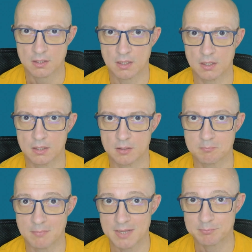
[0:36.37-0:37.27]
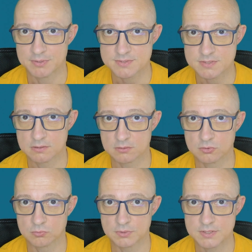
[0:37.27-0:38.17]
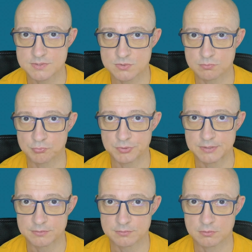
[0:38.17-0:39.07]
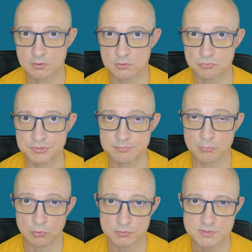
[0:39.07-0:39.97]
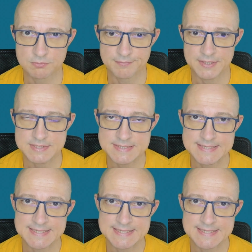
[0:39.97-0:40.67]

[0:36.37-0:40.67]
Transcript: My personal goal is to print concrete molds with it.